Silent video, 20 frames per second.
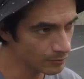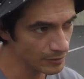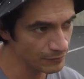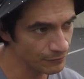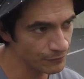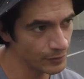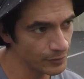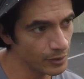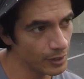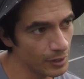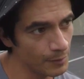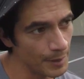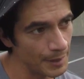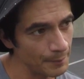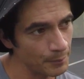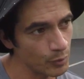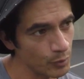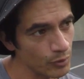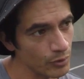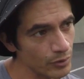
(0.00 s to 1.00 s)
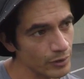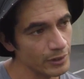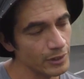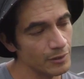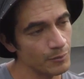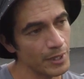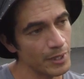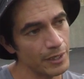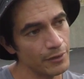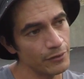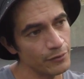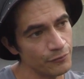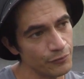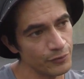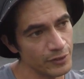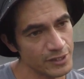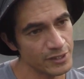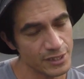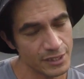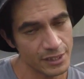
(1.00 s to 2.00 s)
my foot on my board, and then my other
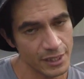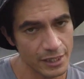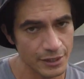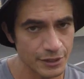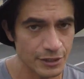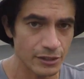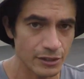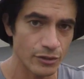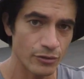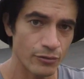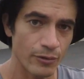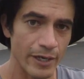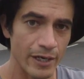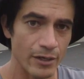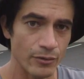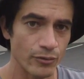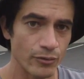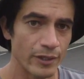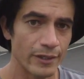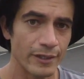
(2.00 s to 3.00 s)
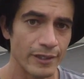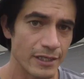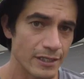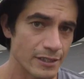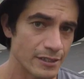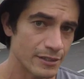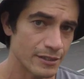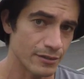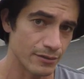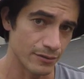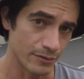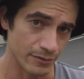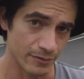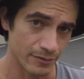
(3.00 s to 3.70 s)
foot is engaging the ground when it needs to.